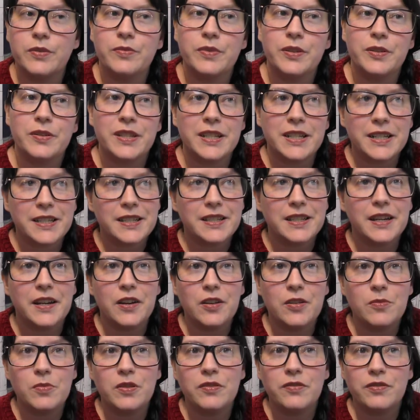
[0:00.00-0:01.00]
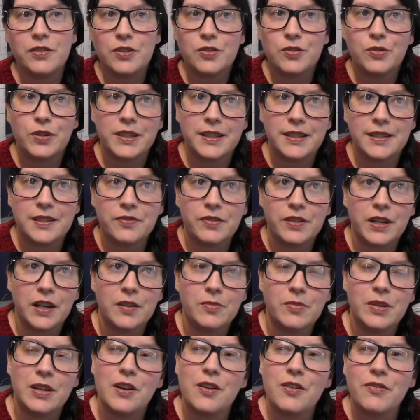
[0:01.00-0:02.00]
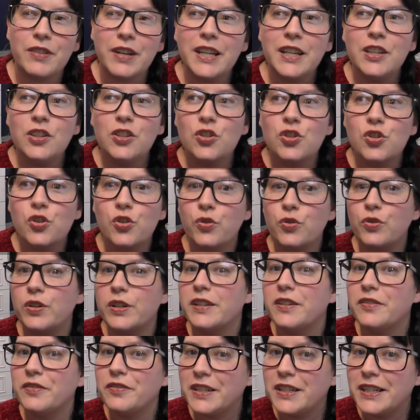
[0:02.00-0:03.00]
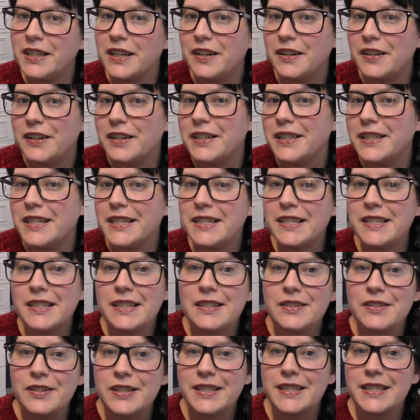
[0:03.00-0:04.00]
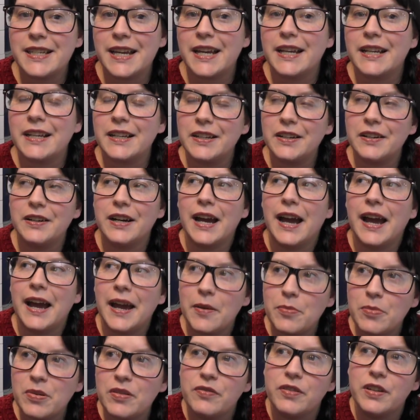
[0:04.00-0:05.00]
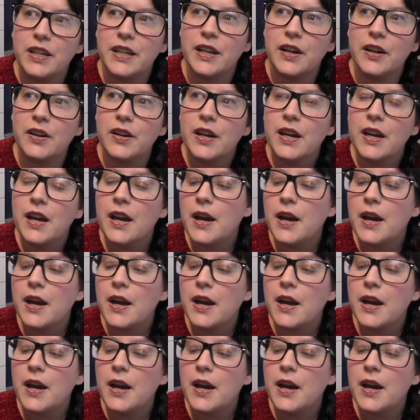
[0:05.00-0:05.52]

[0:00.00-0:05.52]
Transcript: I was going to say I hope you've enjoyed this video. We can't really enjoy a video like this. It's not exactly like a happy video.